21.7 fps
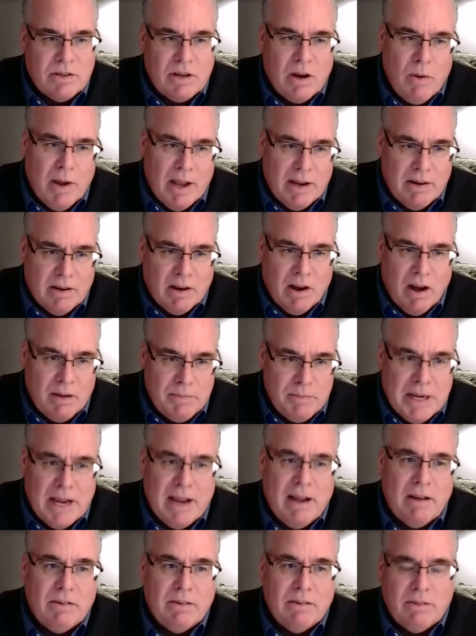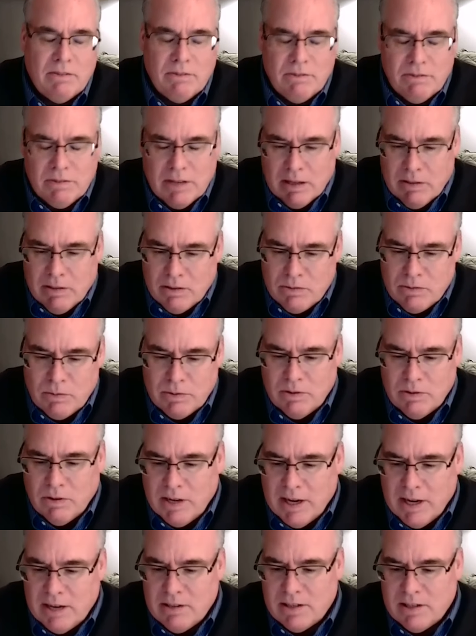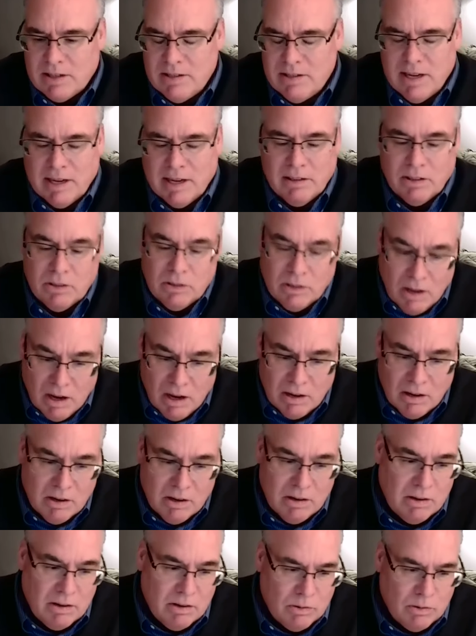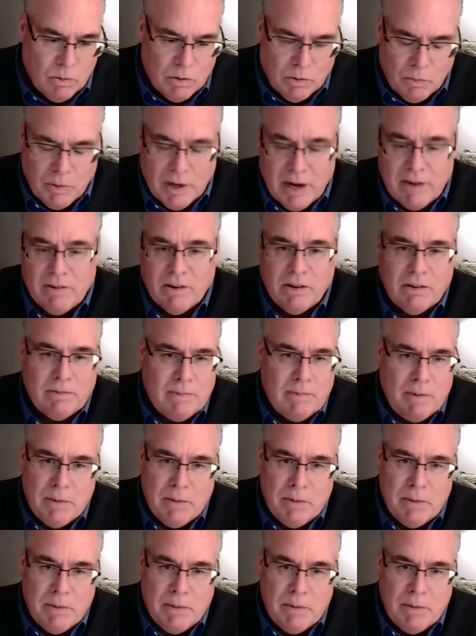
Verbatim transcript: Just go ahead and calm down, say this one, okay, it's going to take a little longer or whatever.